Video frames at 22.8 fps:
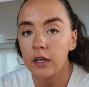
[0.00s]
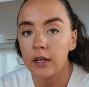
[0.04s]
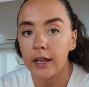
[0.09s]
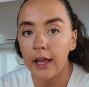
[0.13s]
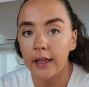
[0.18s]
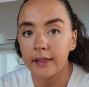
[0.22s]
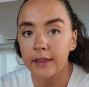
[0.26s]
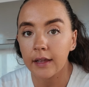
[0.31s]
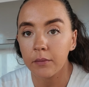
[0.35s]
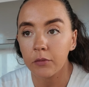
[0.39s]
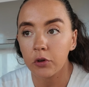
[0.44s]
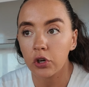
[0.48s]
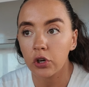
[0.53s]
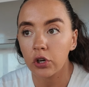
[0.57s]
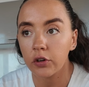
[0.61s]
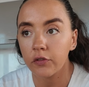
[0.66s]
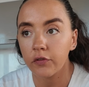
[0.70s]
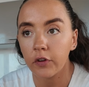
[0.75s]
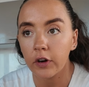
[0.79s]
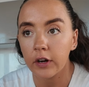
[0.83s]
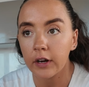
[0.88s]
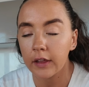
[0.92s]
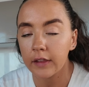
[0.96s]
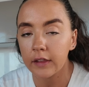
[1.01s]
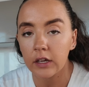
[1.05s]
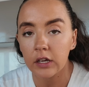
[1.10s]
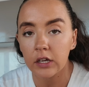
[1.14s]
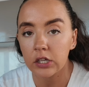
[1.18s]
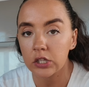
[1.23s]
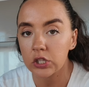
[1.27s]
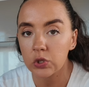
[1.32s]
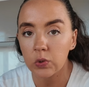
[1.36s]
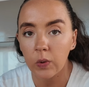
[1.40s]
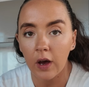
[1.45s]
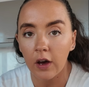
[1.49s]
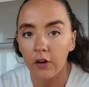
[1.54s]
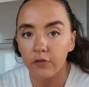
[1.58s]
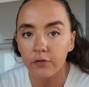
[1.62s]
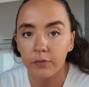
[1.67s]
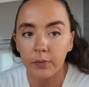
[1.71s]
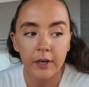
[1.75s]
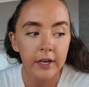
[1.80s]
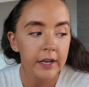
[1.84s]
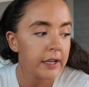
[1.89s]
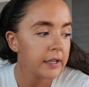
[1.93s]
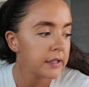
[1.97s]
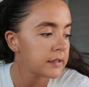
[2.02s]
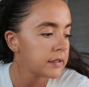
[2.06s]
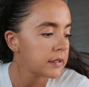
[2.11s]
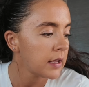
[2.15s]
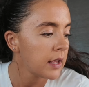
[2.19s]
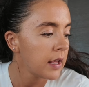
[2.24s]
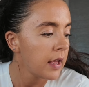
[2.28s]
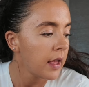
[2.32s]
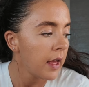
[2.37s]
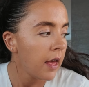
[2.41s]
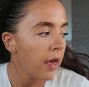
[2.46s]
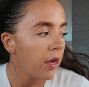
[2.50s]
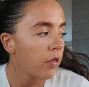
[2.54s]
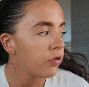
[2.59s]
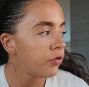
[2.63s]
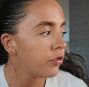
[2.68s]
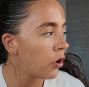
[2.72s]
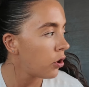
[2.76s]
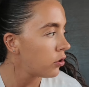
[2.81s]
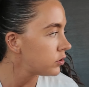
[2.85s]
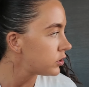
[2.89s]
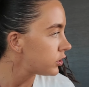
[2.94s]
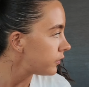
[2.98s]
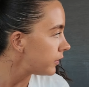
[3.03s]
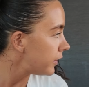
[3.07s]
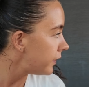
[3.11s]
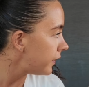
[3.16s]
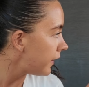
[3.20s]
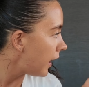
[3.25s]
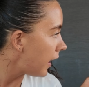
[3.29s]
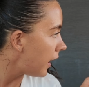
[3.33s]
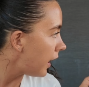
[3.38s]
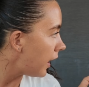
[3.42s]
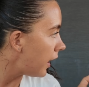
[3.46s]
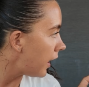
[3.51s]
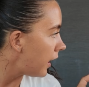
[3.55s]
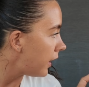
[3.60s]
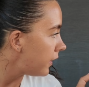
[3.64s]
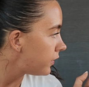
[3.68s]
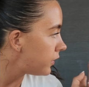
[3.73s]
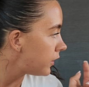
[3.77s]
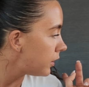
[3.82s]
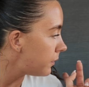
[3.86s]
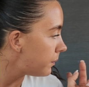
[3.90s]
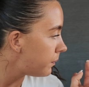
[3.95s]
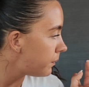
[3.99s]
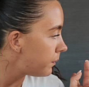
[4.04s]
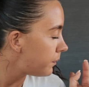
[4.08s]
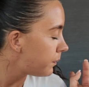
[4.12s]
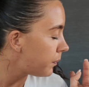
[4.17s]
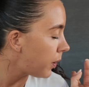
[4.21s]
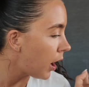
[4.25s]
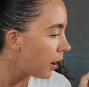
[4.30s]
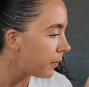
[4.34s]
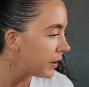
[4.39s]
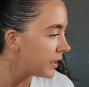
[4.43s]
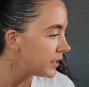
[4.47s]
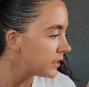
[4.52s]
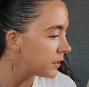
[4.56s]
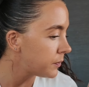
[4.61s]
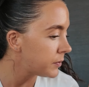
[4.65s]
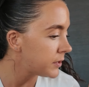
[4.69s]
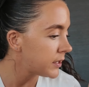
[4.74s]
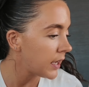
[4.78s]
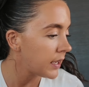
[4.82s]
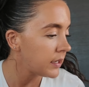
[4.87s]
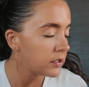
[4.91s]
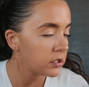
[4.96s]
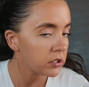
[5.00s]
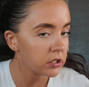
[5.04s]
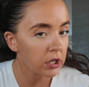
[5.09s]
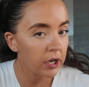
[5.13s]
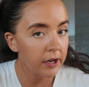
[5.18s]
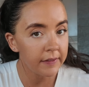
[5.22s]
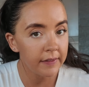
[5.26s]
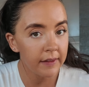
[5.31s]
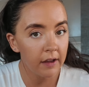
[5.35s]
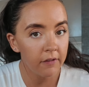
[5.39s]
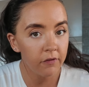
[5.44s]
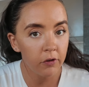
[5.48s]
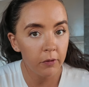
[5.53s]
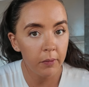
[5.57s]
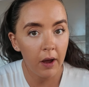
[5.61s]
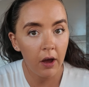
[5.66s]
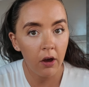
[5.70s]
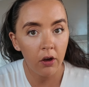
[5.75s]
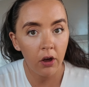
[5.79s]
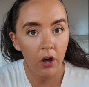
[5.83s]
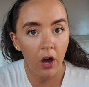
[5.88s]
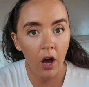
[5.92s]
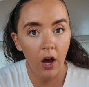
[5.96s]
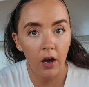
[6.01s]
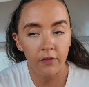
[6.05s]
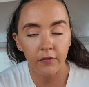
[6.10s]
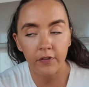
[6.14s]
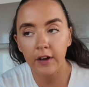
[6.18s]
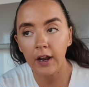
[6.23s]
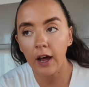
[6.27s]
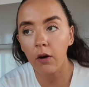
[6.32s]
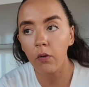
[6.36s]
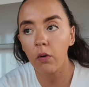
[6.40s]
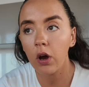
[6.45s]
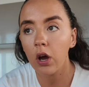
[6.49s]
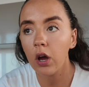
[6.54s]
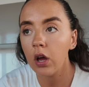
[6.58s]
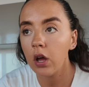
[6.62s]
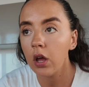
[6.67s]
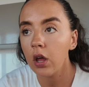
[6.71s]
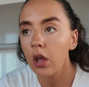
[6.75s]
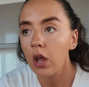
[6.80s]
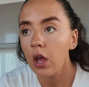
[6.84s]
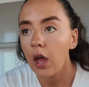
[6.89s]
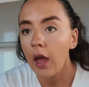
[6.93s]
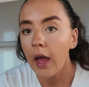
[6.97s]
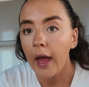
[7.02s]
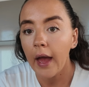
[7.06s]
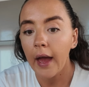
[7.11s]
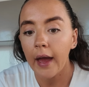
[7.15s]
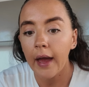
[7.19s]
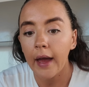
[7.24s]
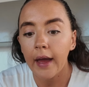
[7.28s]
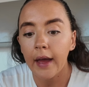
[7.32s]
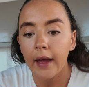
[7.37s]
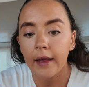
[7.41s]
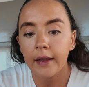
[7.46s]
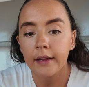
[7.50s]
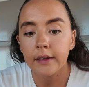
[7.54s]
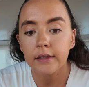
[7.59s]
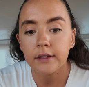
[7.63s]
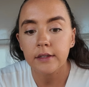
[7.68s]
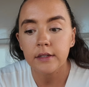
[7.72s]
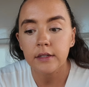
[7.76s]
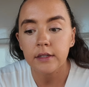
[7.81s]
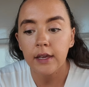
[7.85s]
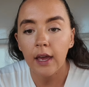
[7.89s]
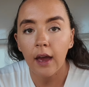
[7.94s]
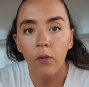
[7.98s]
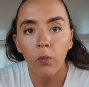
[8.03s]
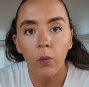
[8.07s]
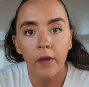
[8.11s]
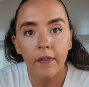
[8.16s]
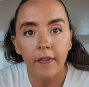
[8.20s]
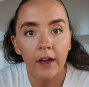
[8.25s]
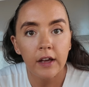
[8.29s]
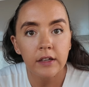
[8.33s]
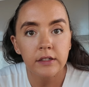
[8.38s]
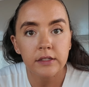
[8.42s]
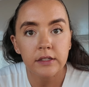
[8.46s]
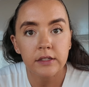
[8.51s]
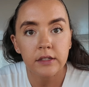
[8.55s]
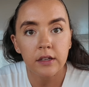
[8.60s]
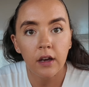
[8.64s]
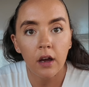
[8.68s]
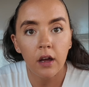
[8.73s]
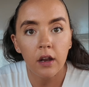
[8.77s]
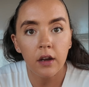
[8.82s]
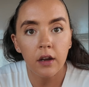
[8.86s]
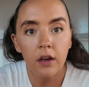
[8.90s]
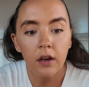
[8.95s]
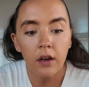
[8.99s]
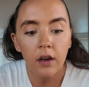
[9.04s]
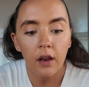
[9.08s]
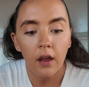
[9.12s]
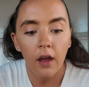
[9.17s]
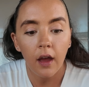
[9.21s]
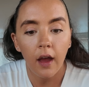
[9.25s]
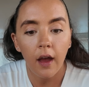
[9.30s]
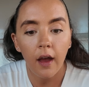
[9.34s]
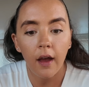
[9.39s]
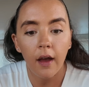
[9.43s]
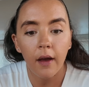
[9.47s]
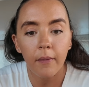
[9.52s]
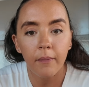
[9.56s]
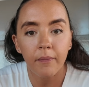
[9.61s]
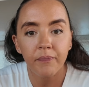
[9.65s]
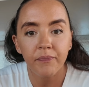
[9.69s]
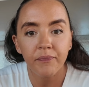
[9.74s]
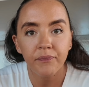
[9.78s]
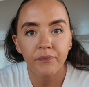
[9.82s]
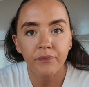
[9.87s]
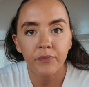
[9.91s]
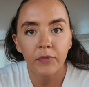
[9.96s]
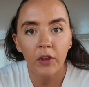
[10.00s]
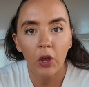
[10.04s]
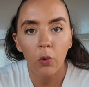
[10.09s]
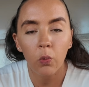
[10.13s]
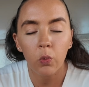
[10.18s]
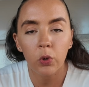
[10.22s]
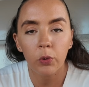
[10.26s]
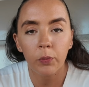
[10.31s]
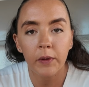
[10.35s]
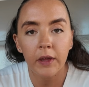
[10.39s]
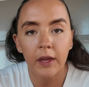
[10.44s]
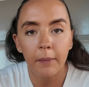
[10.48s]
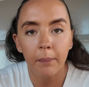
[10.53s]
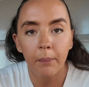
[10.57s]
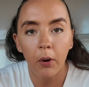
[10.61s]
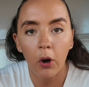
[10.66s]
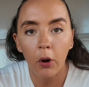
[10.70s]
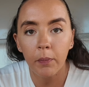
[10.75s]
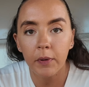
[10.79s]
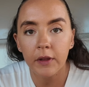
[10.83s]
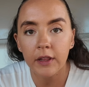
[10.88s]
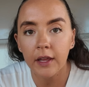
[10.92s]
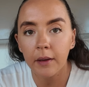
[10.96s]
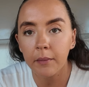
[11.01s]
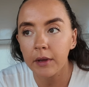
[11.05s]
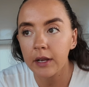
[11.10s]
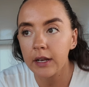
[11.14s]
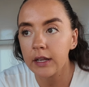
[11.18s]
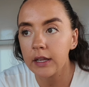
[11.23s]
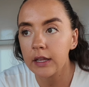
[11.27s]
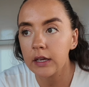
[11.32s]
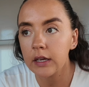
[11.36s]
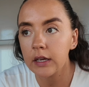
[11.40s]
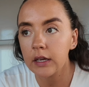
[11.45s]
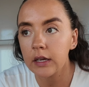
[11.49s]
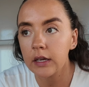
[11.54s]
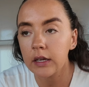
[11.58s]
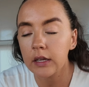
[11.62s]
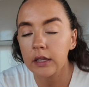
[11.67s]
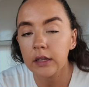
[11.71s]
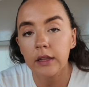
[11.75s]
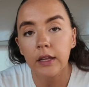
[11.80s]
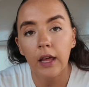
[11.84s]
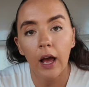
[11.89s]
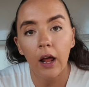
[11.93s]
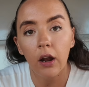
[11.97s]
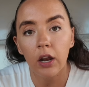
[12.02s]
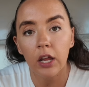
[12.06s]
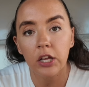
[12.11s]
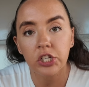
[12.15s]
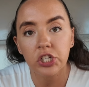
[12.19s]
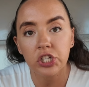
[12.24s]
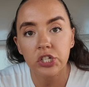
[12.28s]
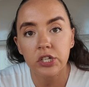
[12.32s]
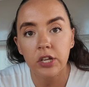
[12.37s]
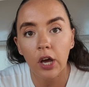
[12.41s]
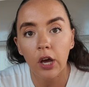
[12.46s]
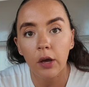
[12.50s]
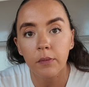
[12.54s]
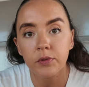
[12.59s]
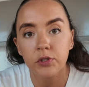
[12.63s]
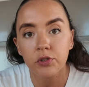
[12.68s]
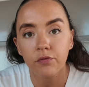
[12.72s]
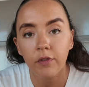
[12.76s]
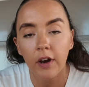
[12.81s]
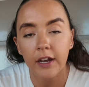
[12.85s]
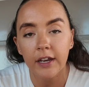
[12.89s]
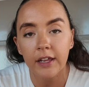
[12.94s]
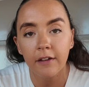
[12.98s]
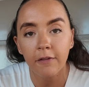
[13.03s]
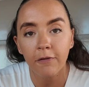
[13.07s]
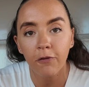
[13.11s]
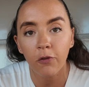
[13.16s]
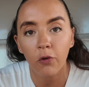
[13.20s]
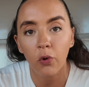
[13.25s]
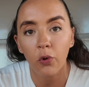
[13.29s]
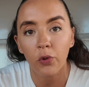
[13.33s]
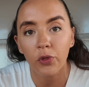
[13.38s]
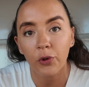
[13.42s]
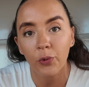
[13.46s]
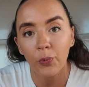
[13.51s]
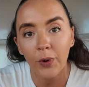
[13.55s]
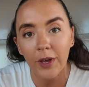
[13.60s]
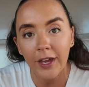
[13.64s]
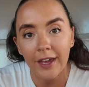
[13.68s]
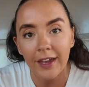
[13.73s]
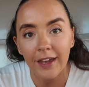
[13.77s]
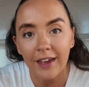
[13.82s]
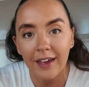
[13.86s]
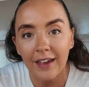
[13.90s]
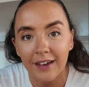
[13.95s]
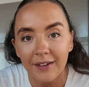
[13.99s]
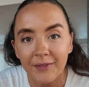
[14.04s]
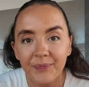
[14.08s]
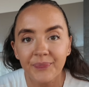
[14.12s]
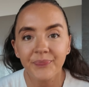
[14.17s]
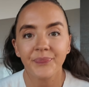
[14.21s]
let them cook for another 12 minutes. Those are in there, the parmentier potatoes are in there for about half an hour. And yeah, when that's done, we'll be popping them in our lunch tubs ready for the week.